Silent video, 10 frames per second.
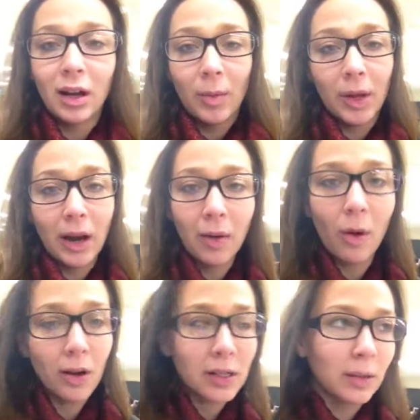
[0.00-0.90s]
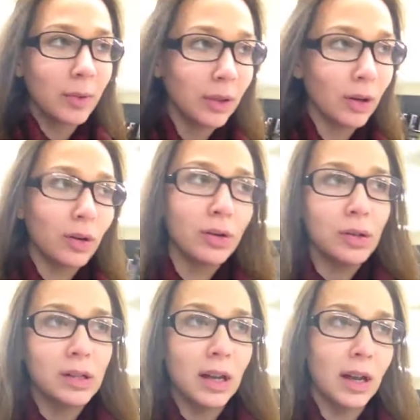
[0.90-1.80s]
I mean, I watch some of the
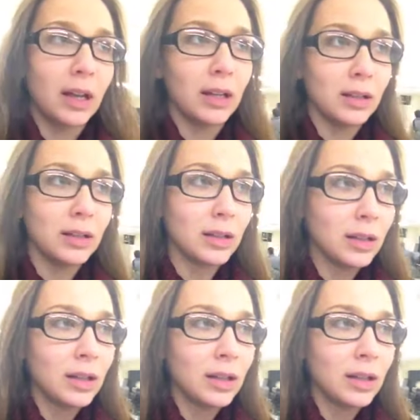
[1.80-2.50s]
girls, and